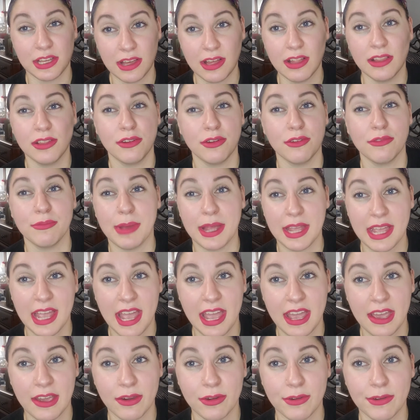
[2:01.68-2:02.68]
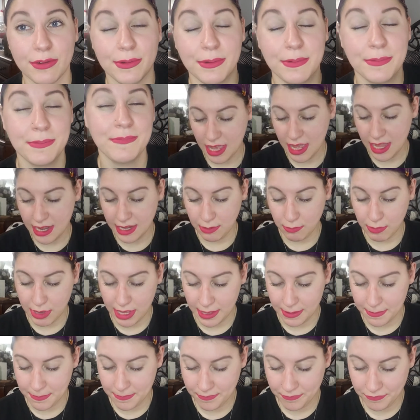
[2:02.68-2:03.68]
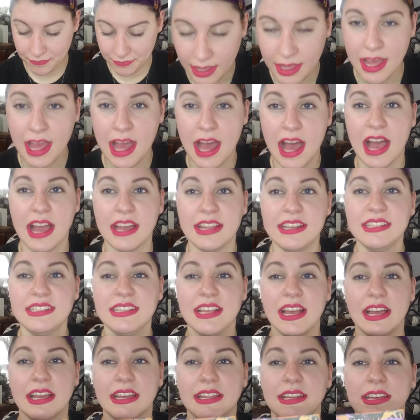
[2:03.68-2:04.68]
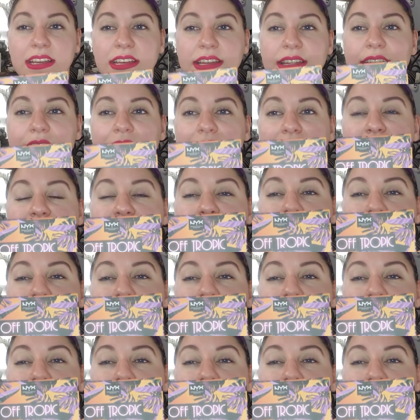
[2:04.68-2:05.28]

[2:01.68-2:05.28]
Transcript: the color of my hair. Anyway, I decided